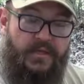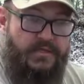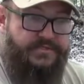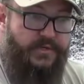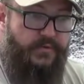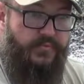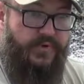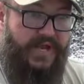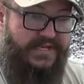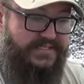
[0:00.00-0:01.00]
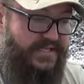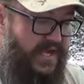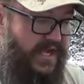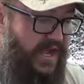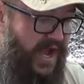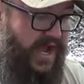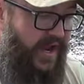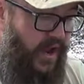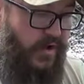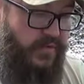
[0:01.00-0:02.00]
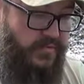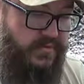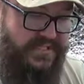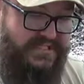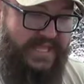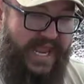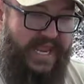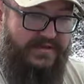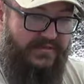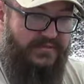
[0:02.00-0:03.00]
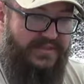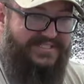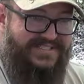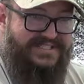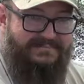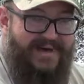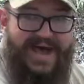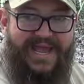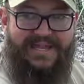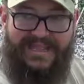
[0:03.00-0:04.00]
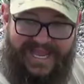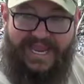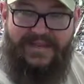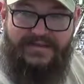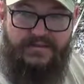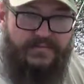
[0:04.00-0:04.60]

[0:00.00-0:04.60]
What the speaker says: So when I say I own this land, or this is my land,